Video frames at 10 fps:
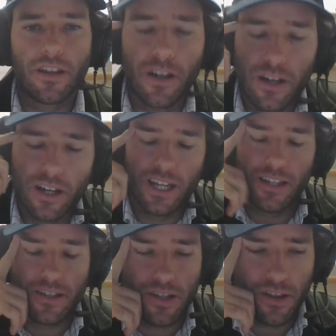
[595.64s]

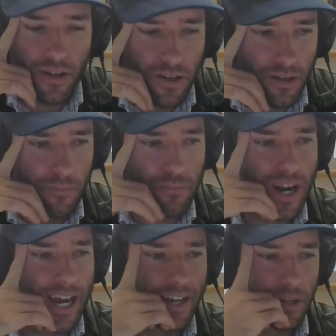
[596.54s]
the
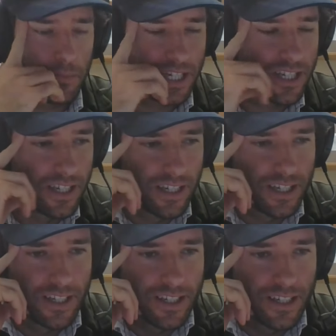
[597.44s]
brand. I mean,
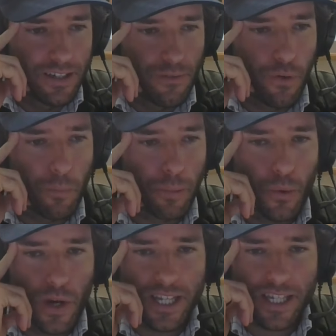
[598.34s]

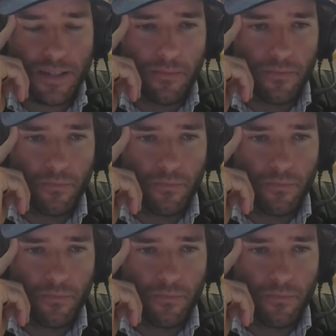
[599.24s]
football is